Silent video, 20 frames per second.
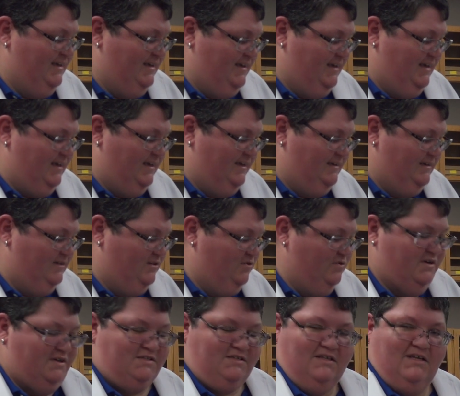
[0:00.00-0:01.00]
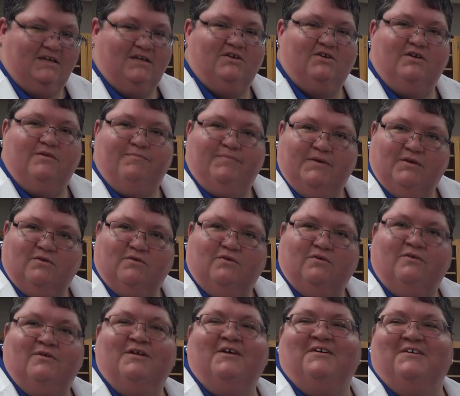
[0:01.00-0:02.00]
And who doesn't like a good pickle,
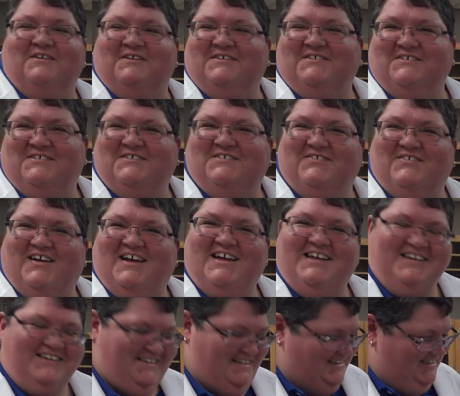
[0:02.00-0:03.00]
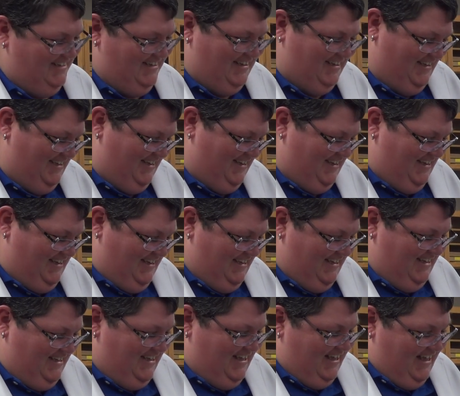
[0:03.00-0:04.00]
right?
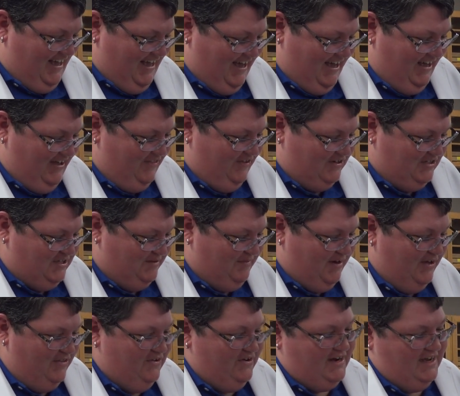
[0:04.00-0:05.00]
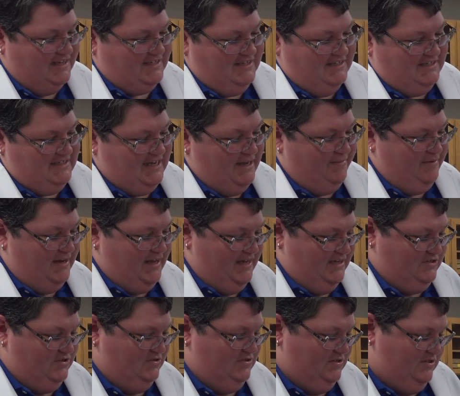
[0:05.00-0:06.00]
There's some other acid
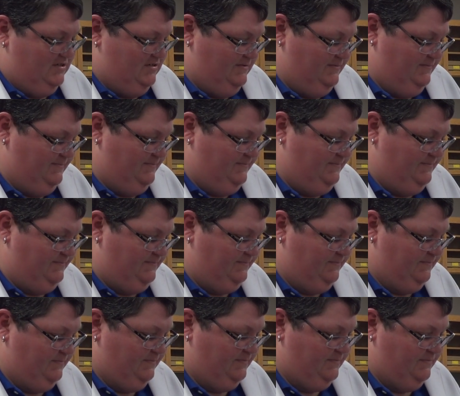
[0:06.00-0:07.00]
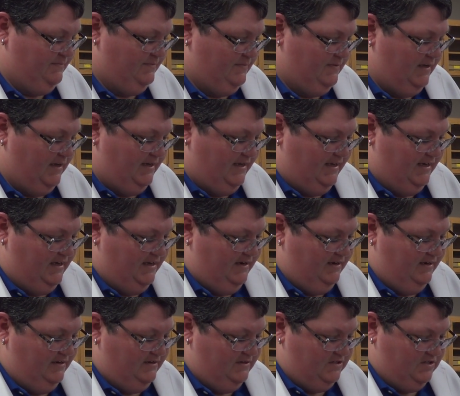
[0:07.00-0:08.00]
stabilizers. Again,
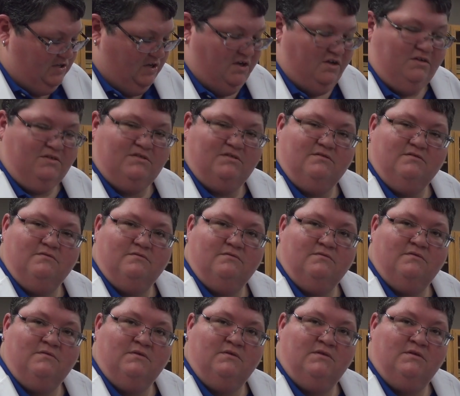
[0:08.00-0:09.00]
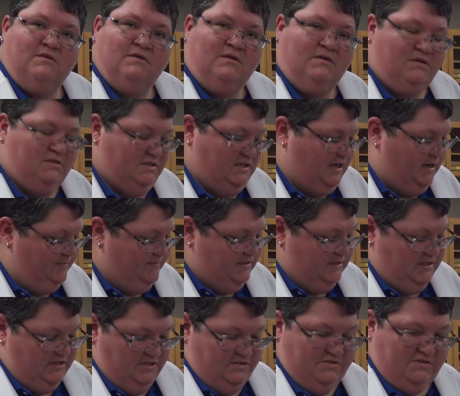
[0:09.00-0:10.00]
salt,
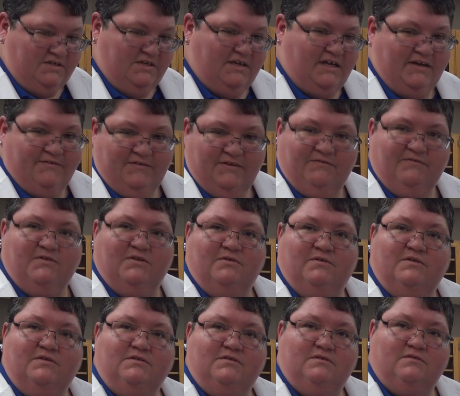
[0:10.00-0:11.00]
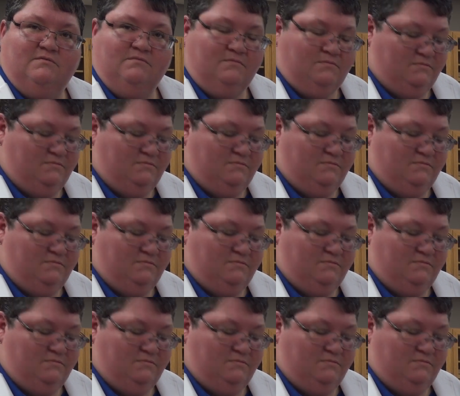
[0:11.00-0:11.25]
commonly used in IV fluids.